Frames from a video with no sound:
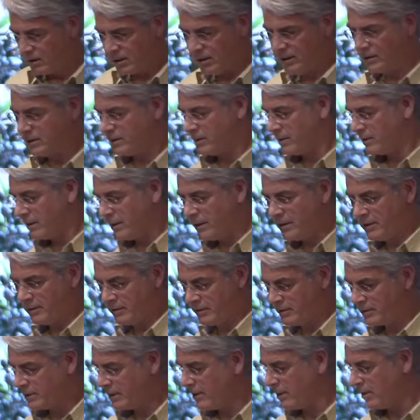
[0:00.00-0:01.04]
India
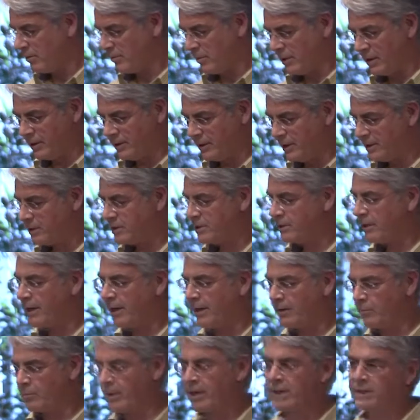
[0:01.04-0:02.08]
is terrible on this.
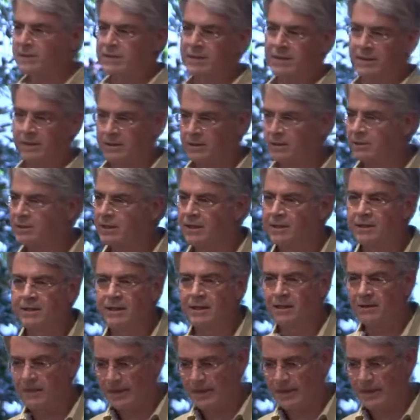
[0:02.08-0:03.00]
Child wasting and stunting,